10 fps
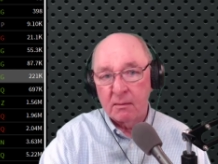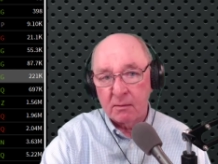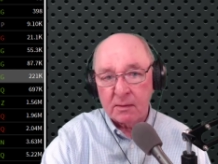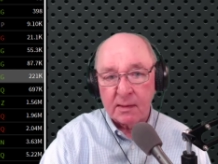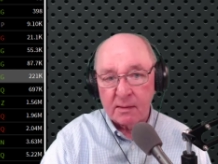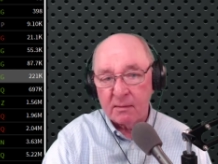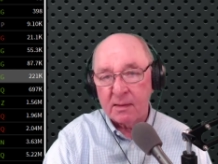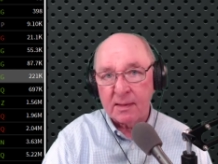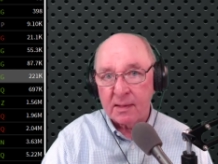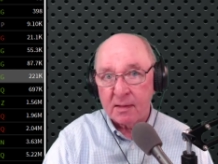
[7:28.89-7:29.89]
looking
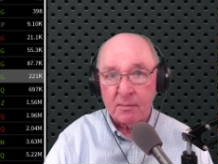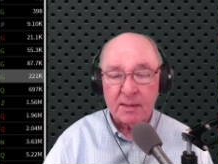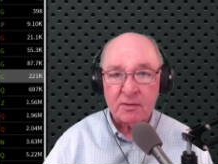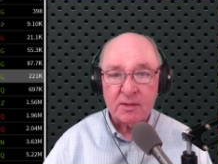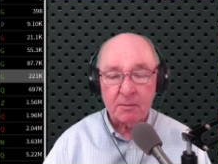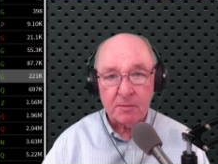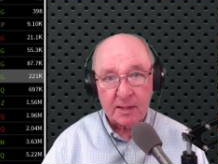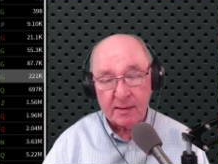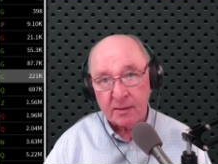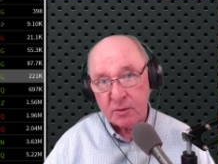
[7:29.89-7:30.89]
and thinking about
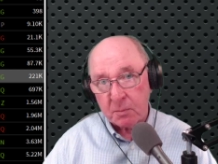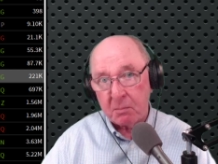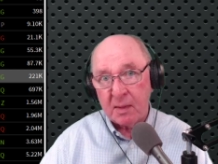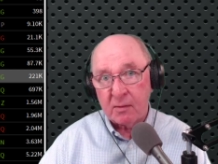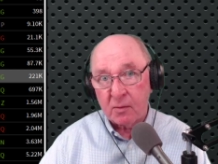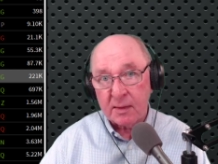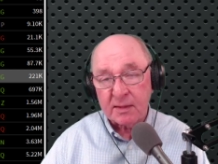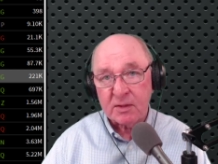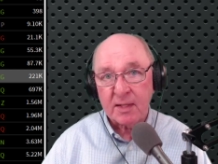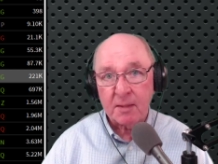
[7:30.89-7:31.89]
something else mingled
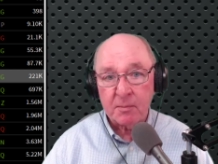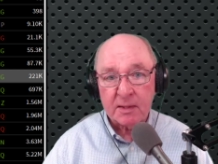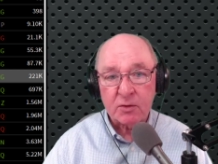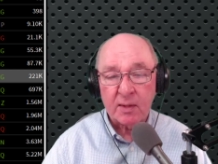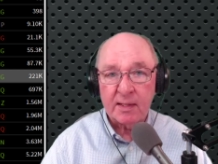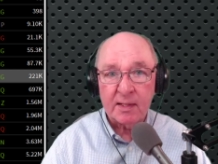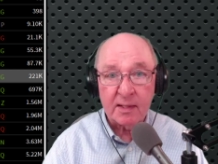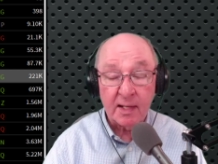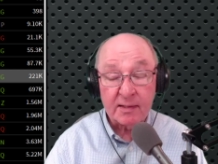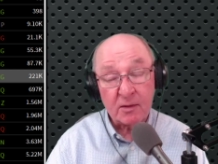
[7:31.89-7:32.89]
inside my
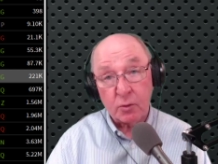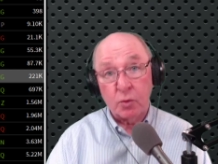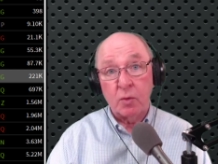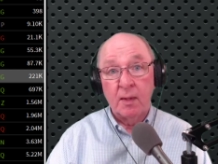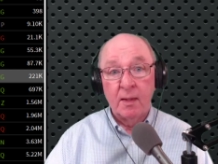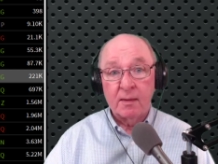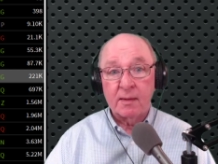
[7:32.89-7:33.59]
trading, and I know